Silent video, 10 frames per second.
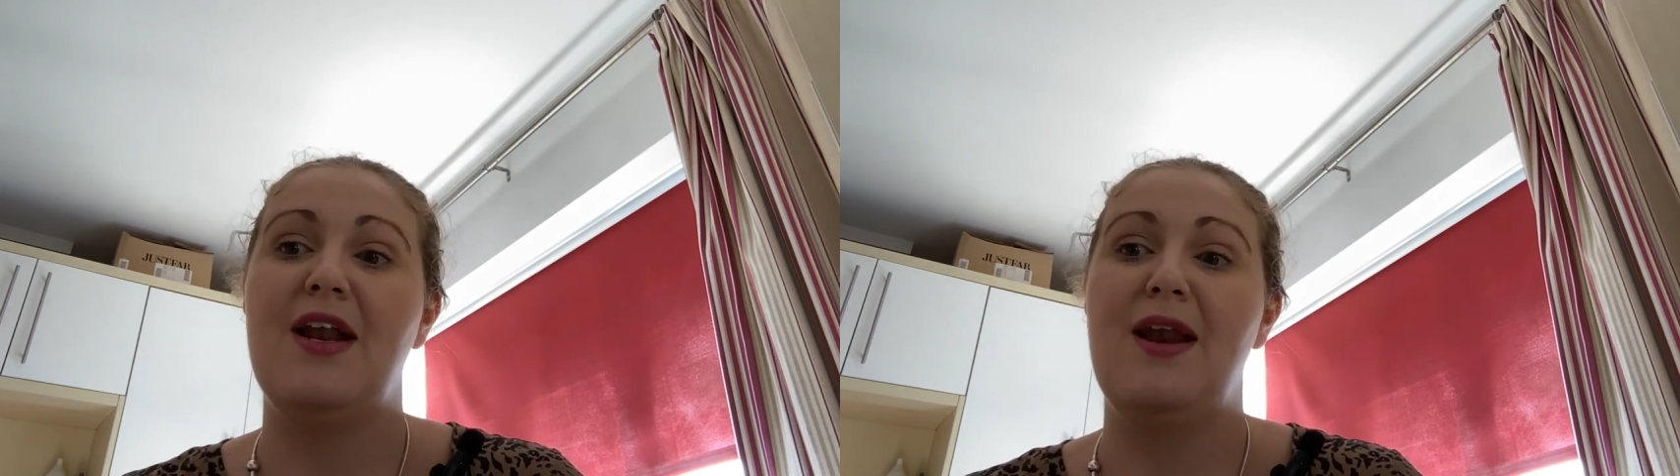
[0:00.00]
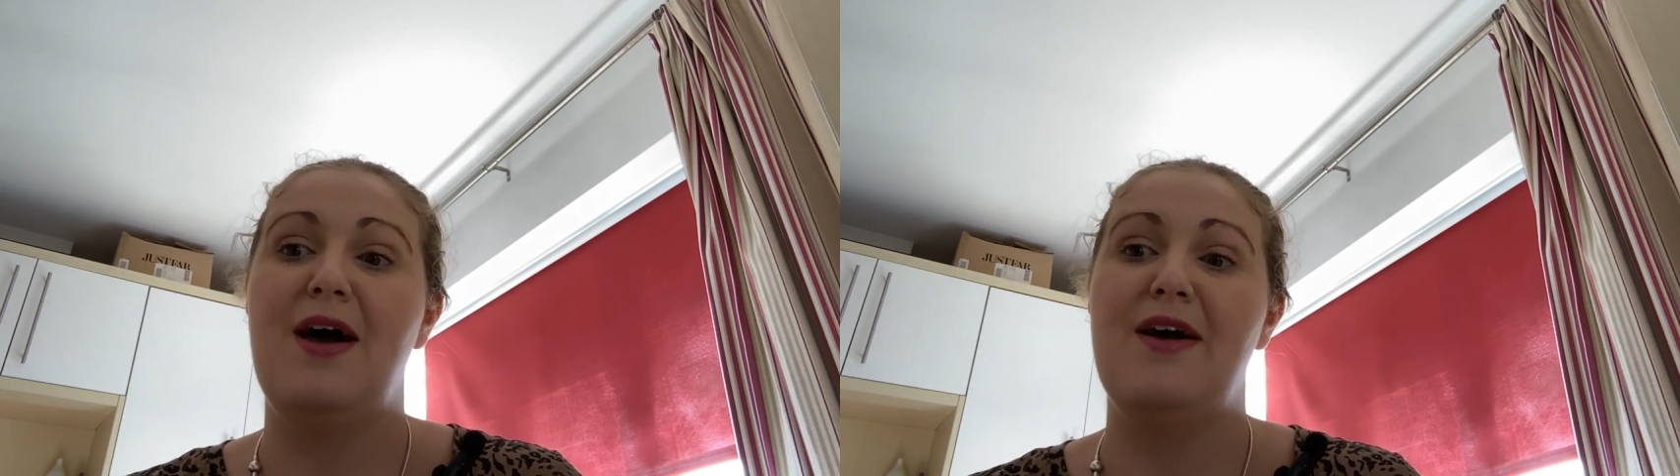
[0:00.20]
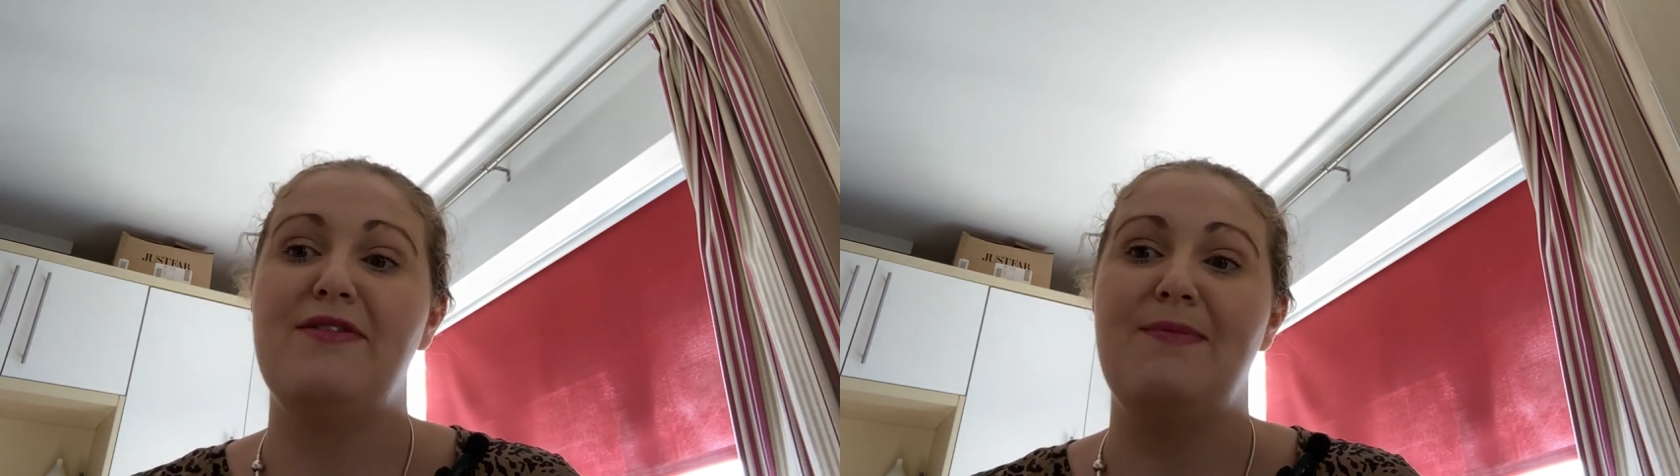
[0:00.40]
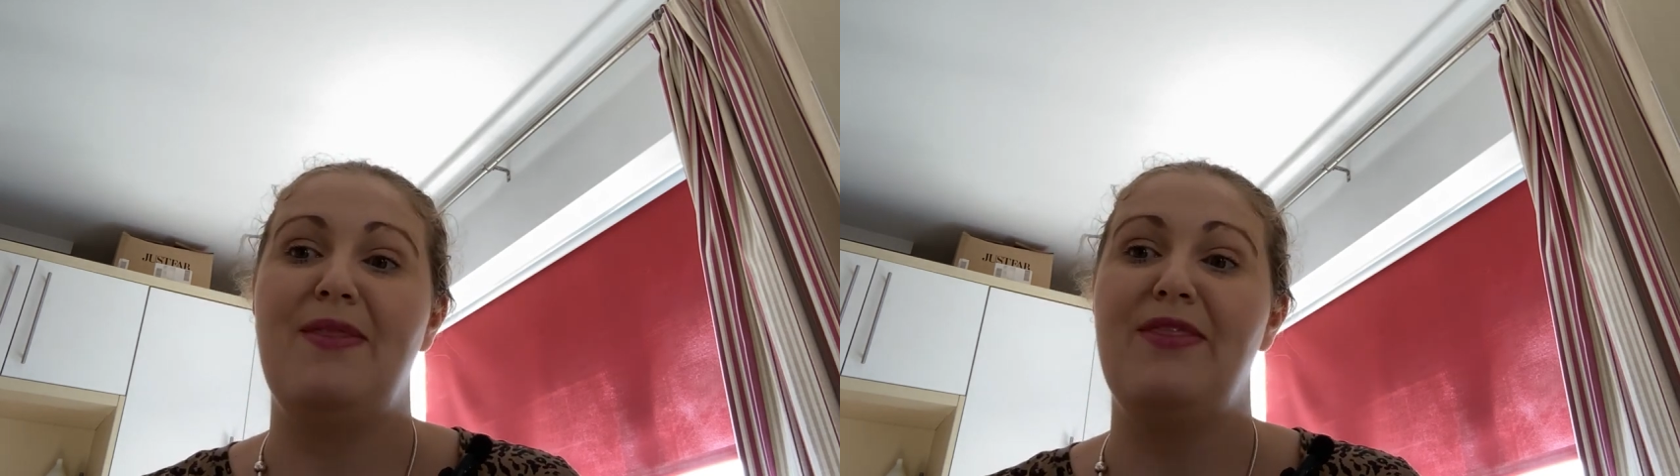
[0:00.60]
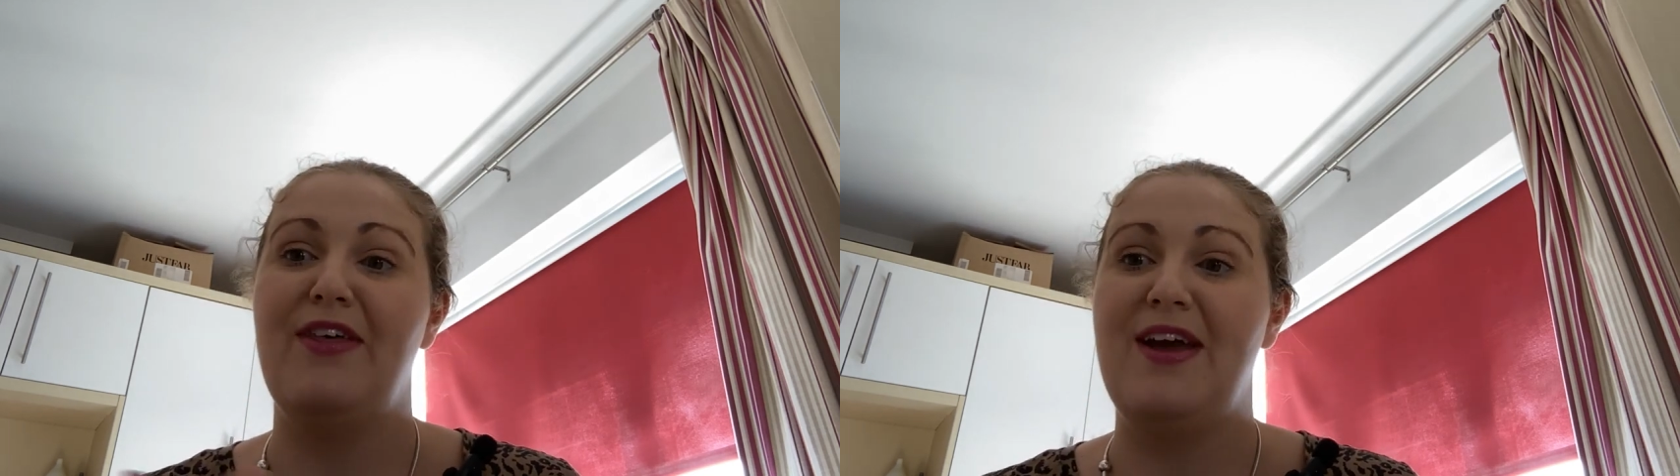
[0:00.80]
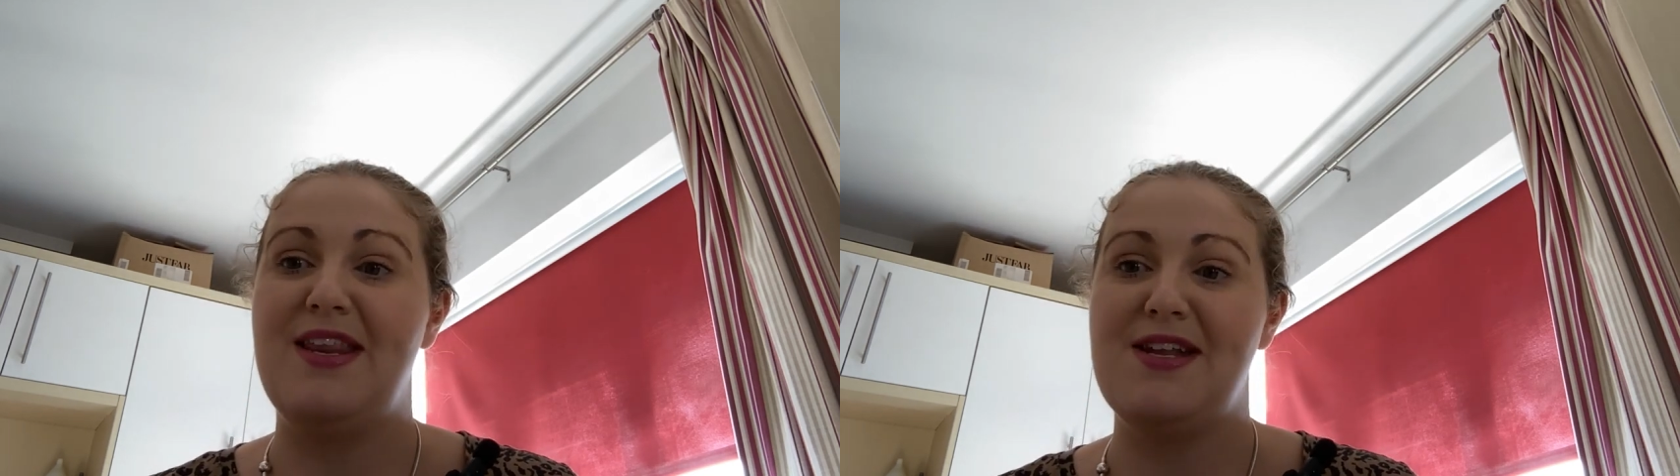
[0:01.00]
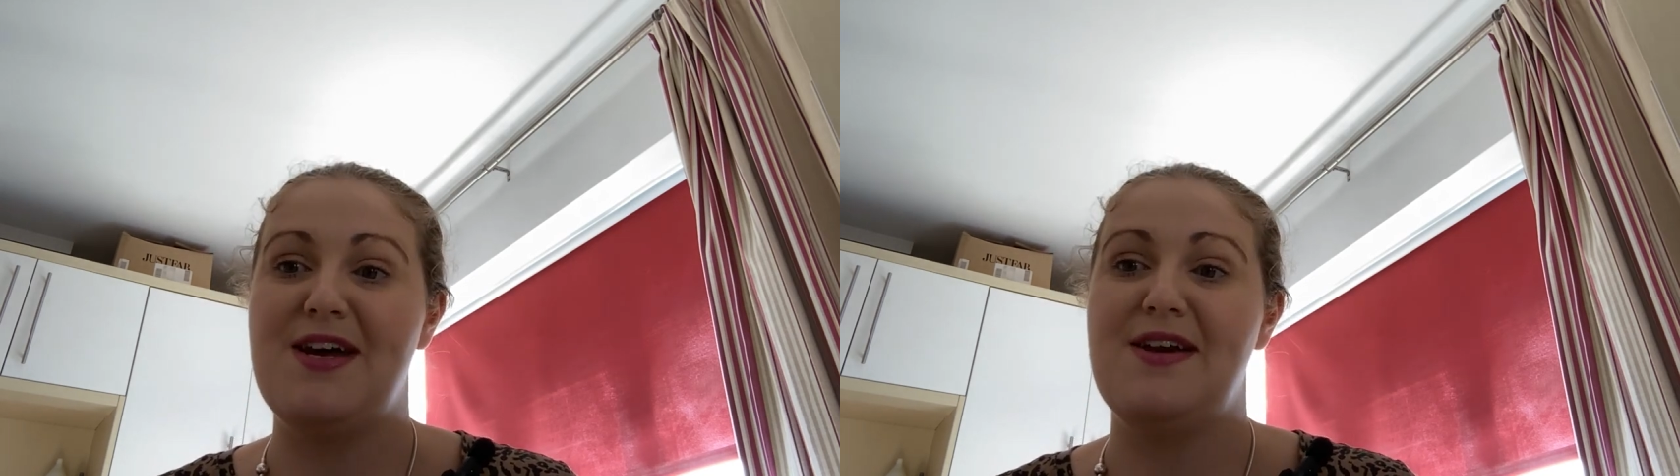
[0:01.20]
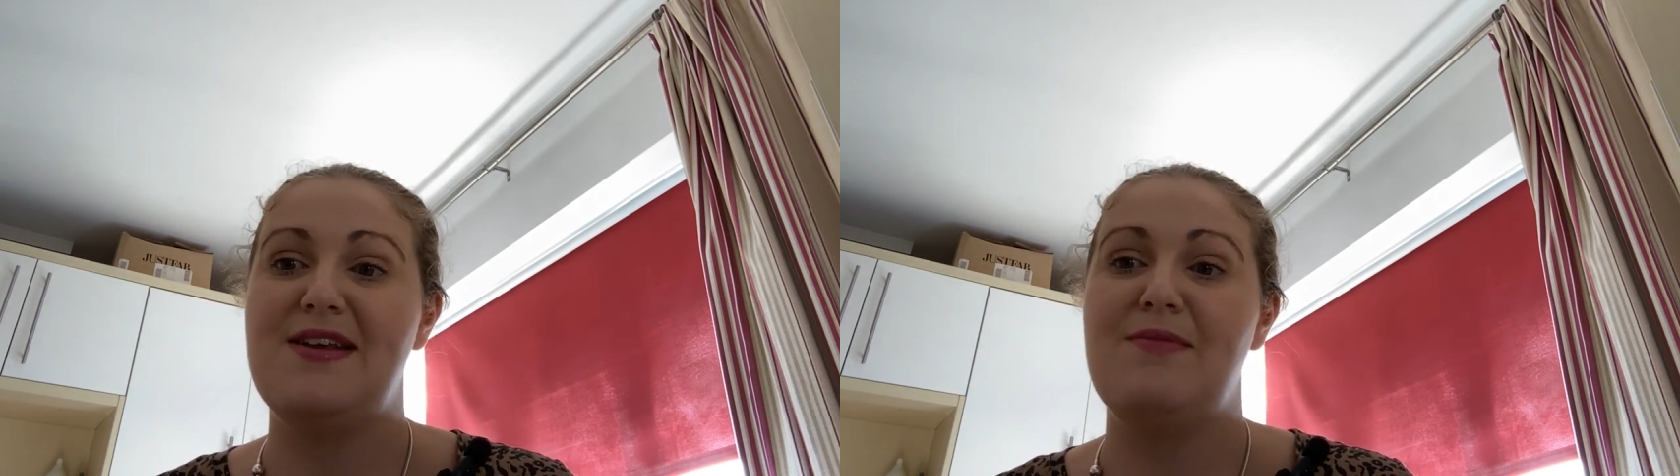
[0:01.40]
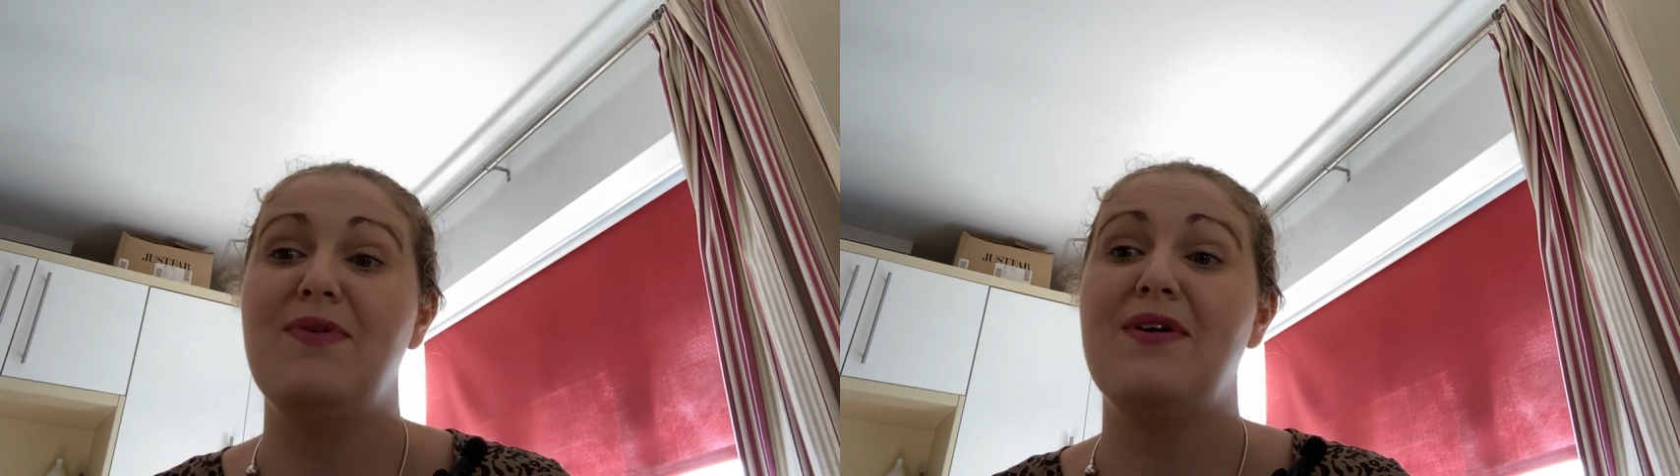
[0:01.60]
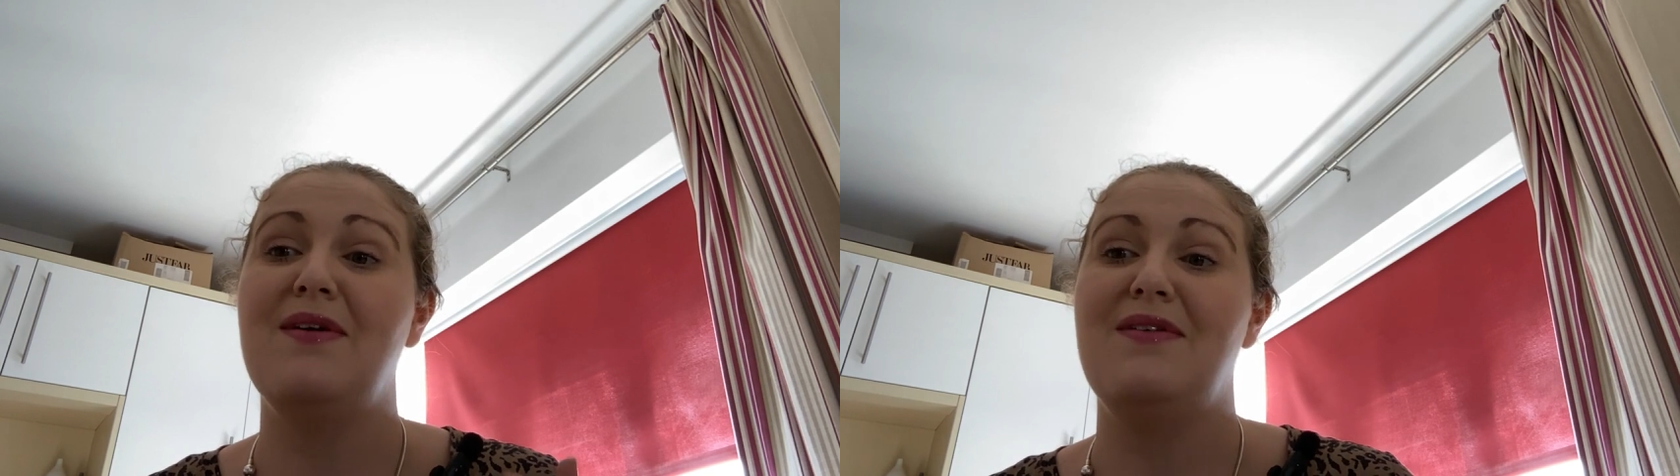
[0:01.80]
last month that I started
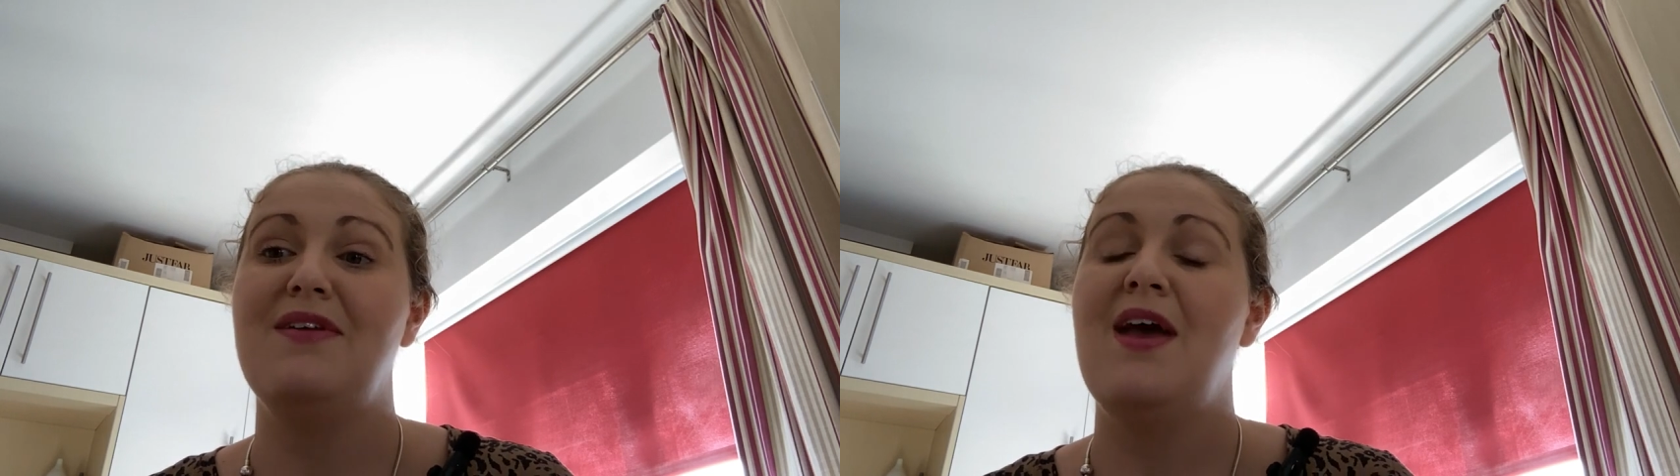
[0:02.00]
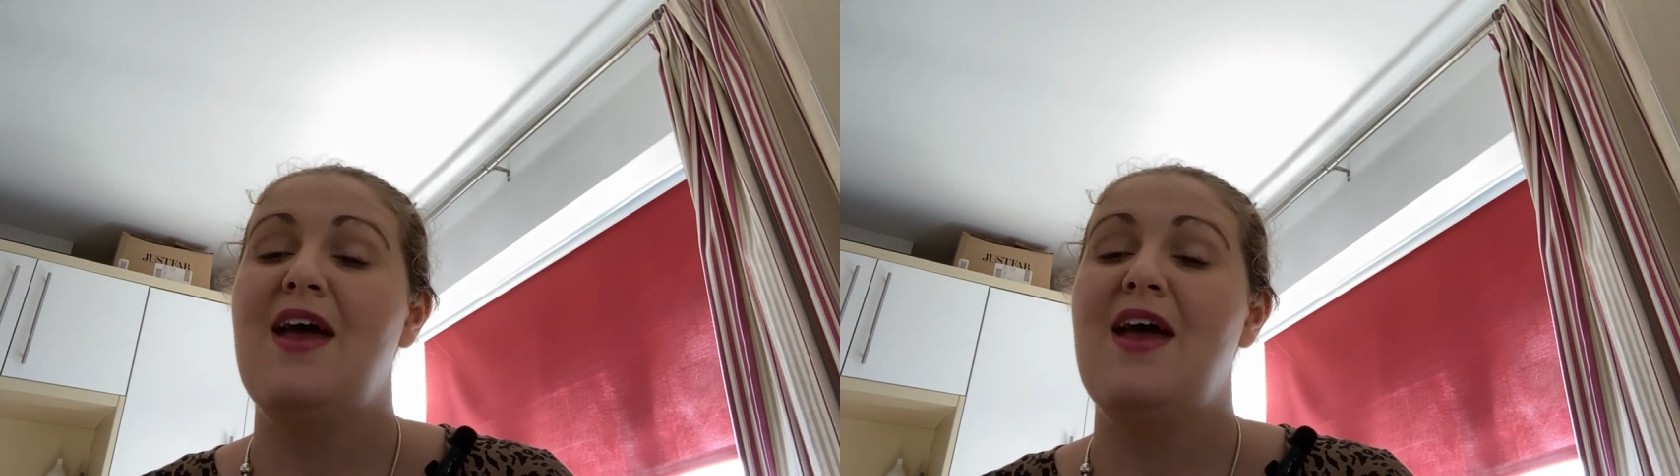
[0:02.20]
because